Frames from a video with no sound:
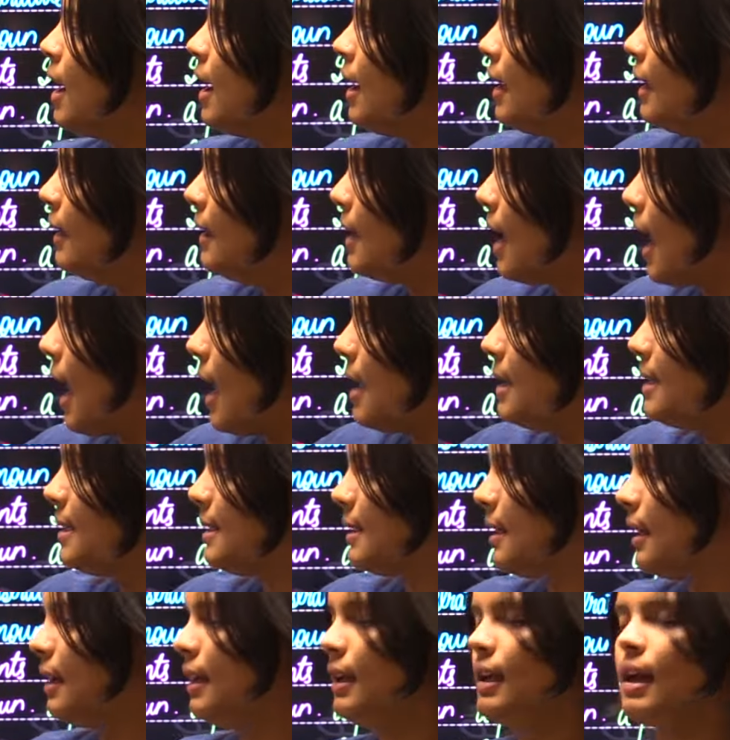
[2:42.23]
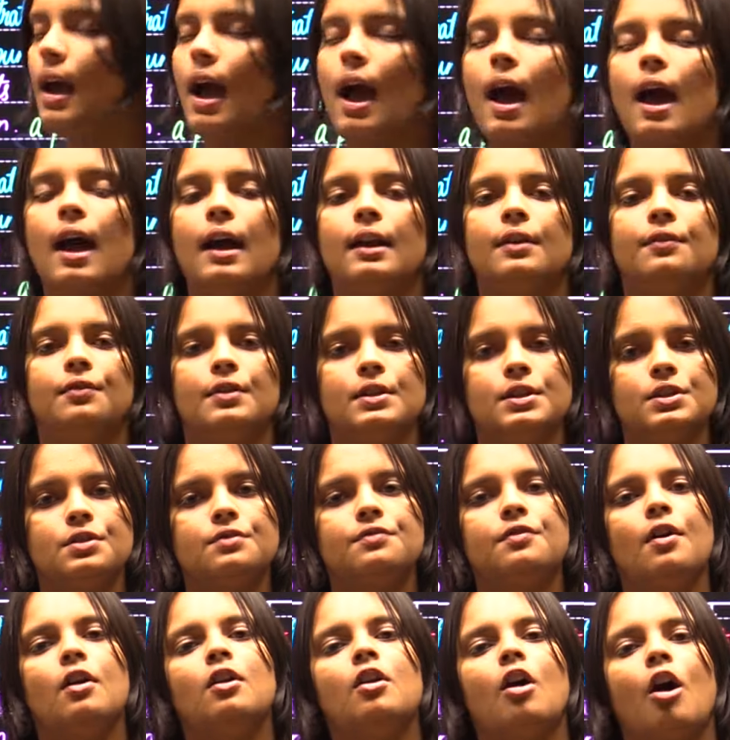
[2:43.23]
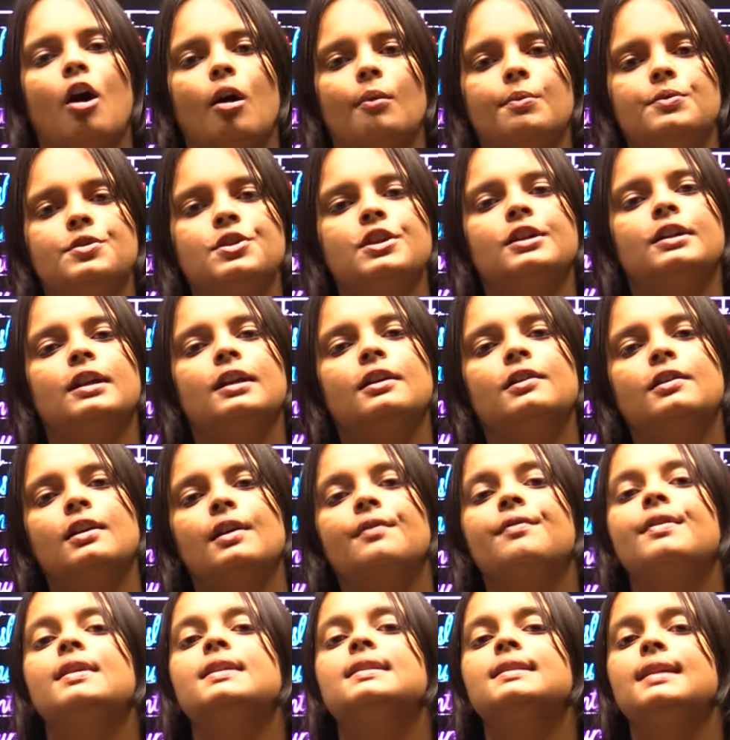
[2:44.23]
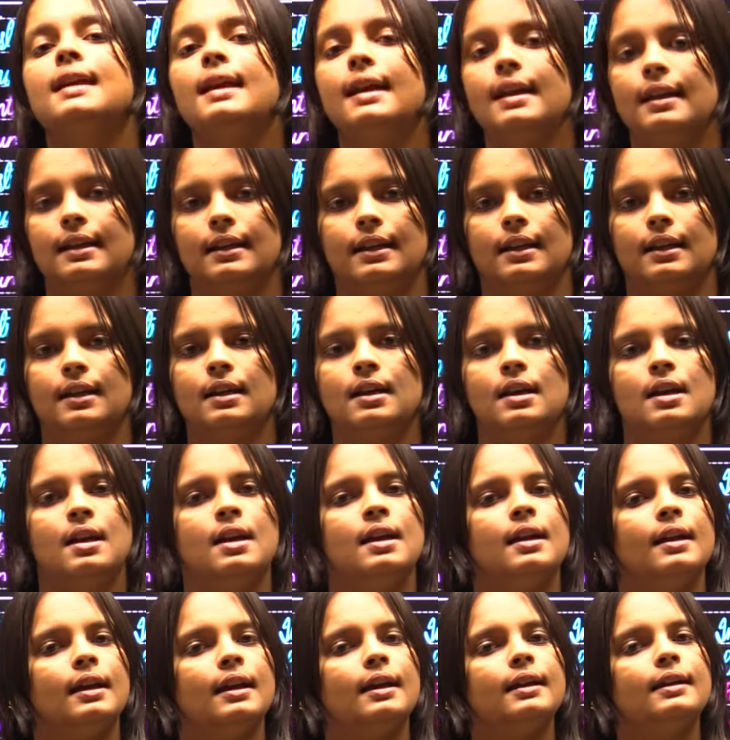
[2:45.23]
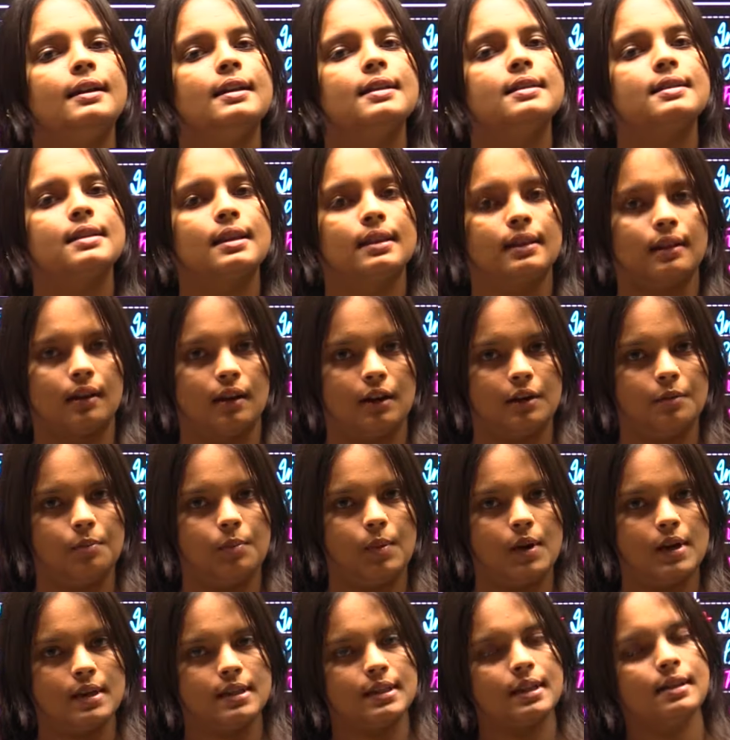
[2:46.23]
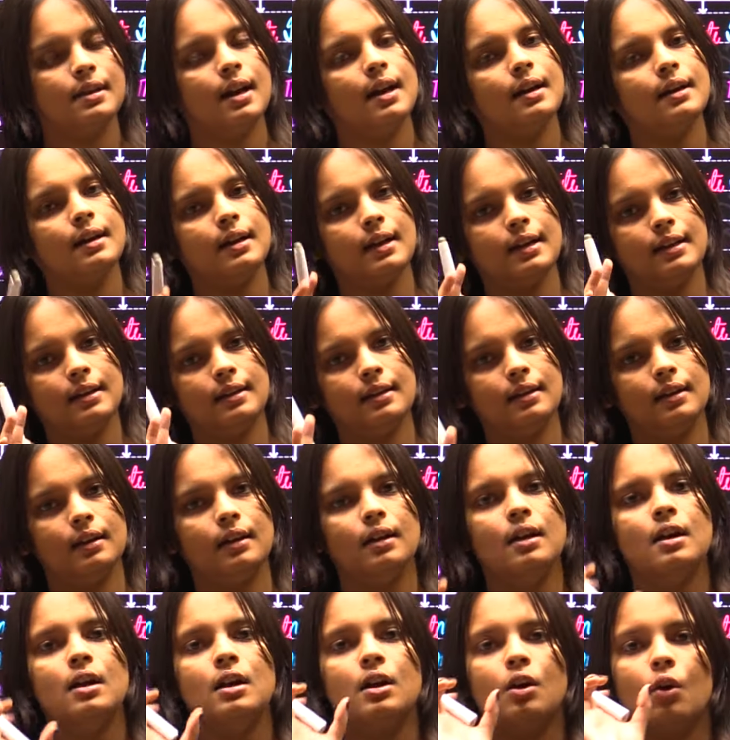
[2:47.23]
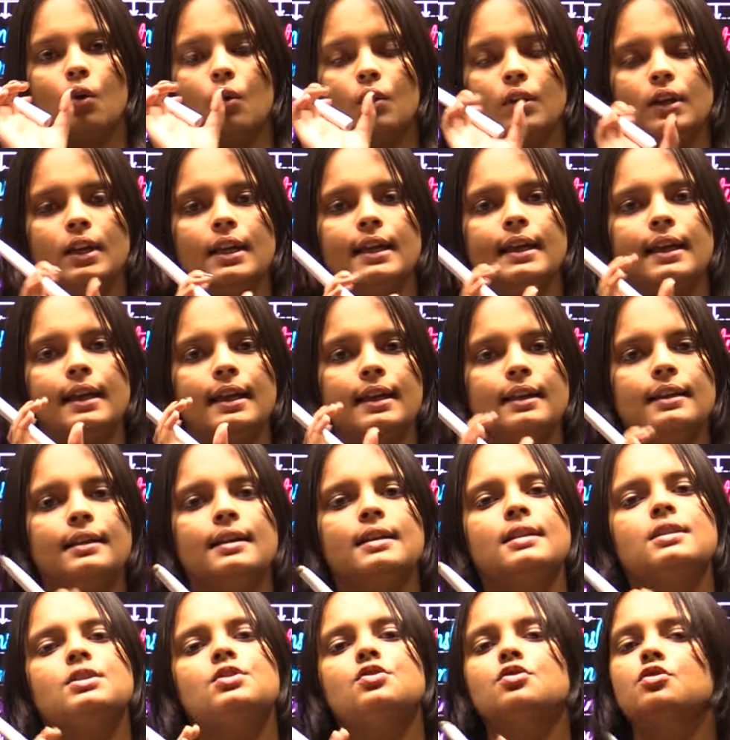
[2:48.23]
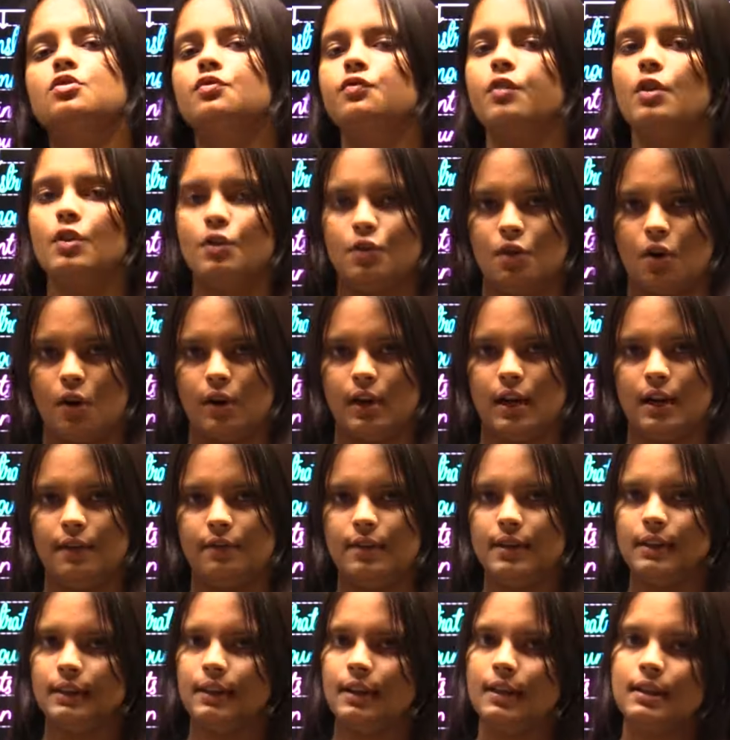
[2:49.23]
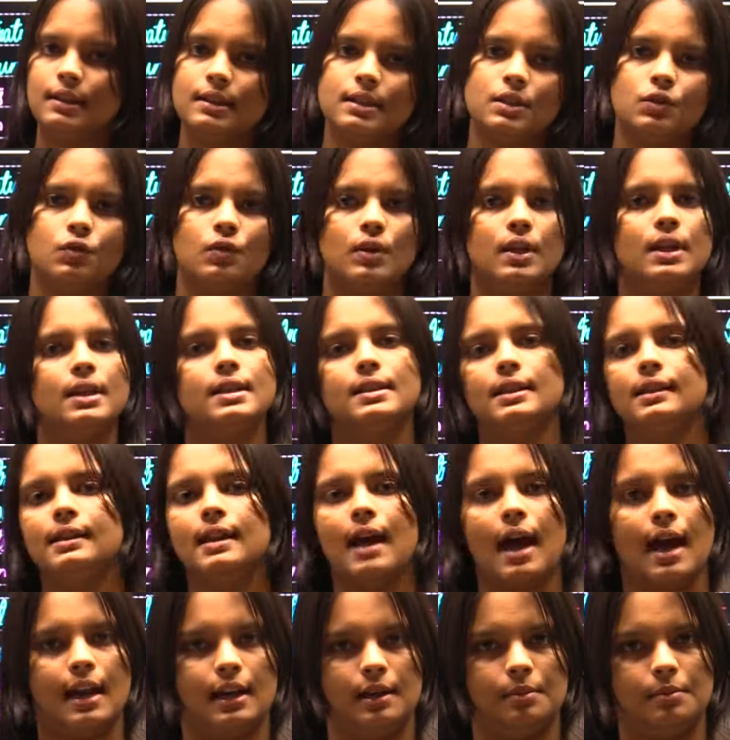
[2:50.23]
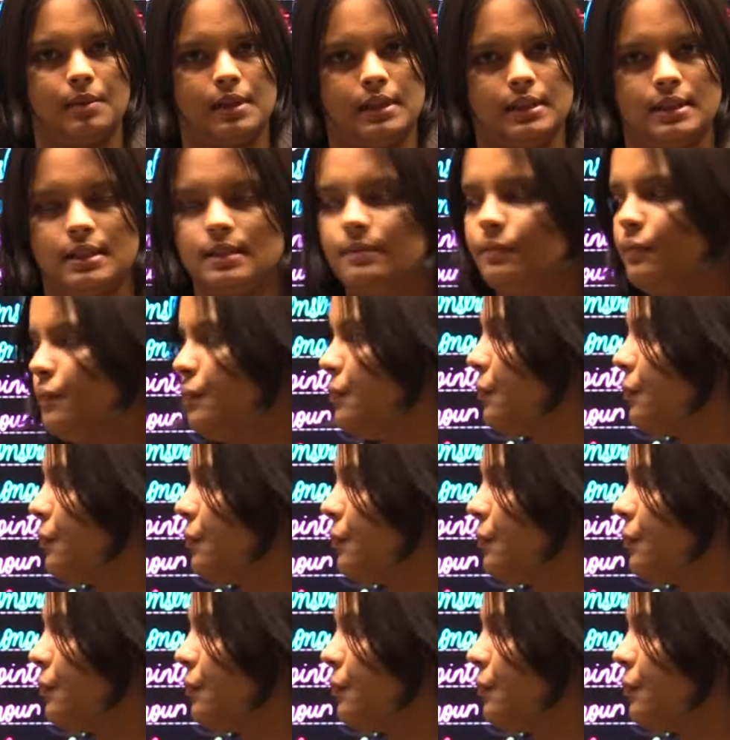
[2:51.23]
It has 3, and first of all, object, it refers it. It is a third person and only it is used for non-living things, trees and animals.